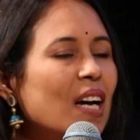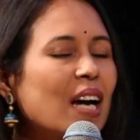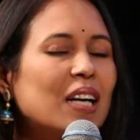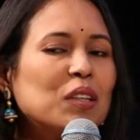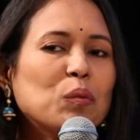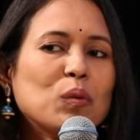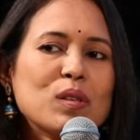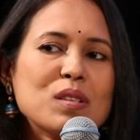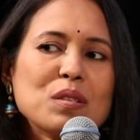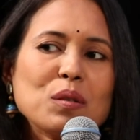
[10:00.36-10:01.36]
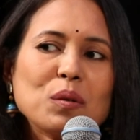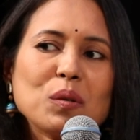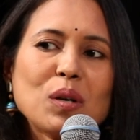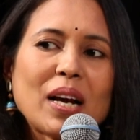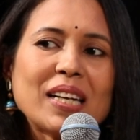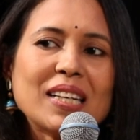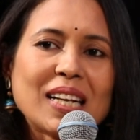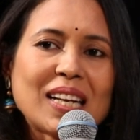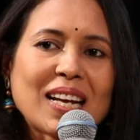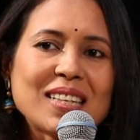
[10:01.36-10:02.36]
and also I
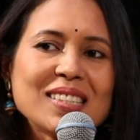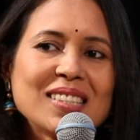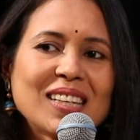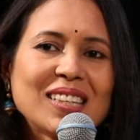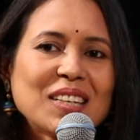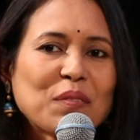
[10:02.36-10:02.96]
realized that